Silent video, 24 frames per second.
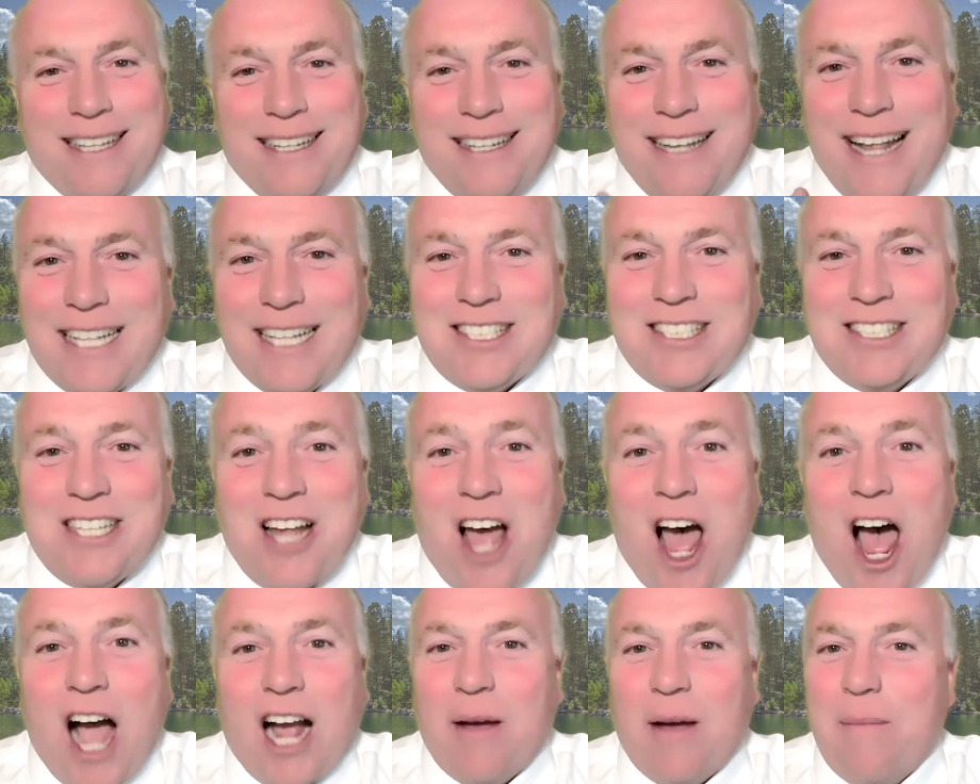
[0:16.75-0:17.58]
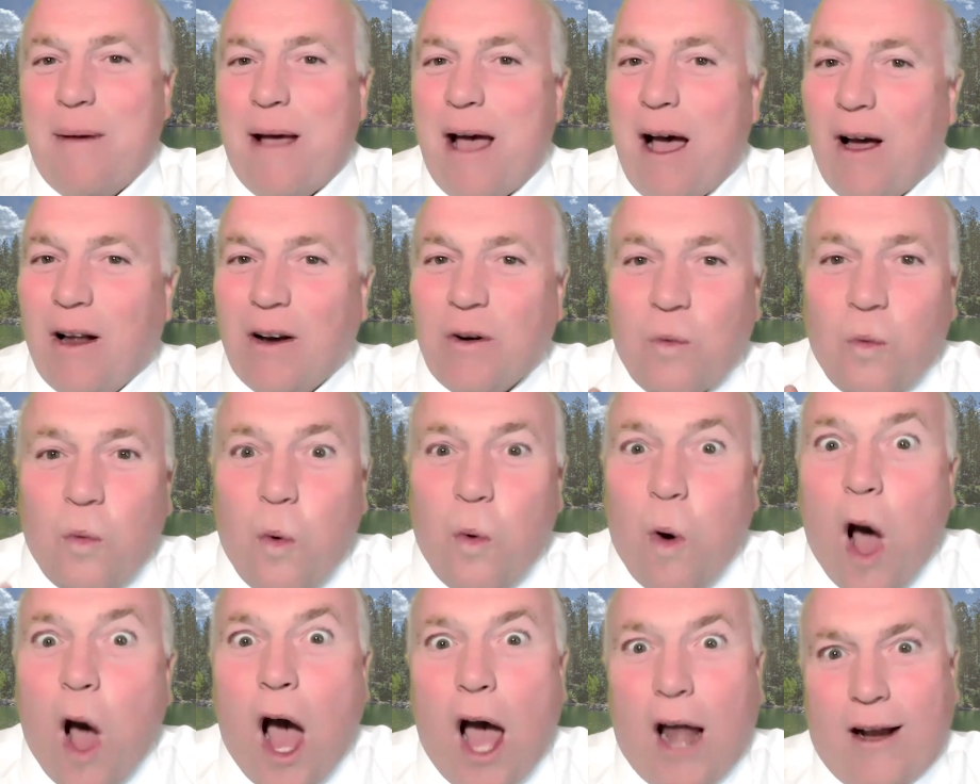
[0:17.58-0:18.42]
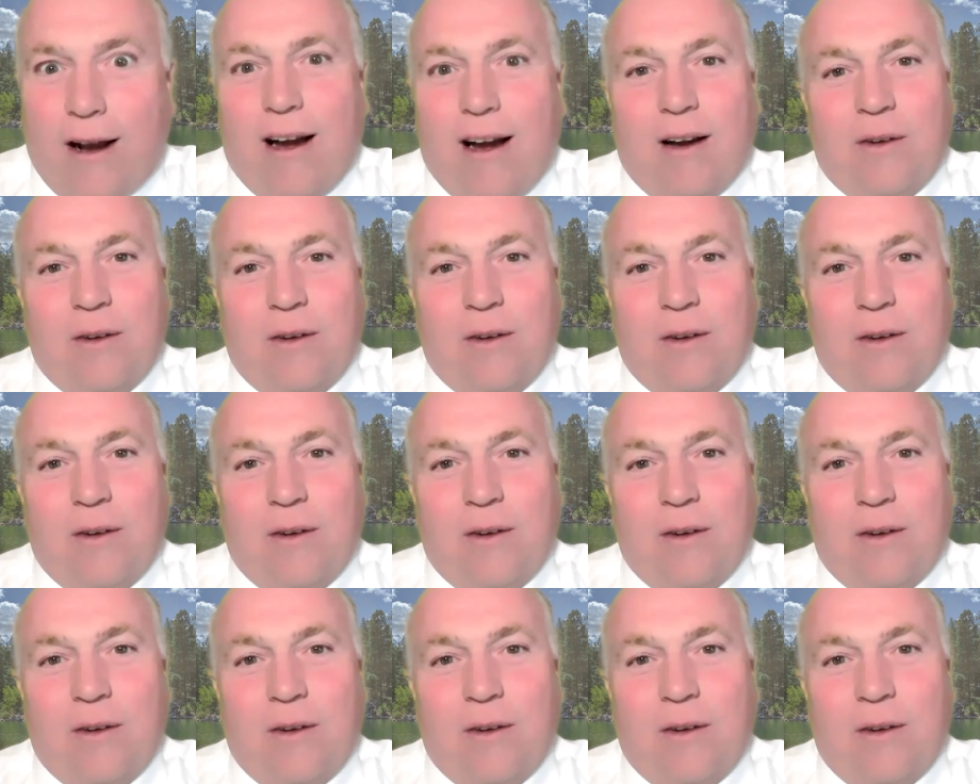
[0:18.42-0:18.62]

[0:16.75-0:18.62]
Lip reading: and let's talk about water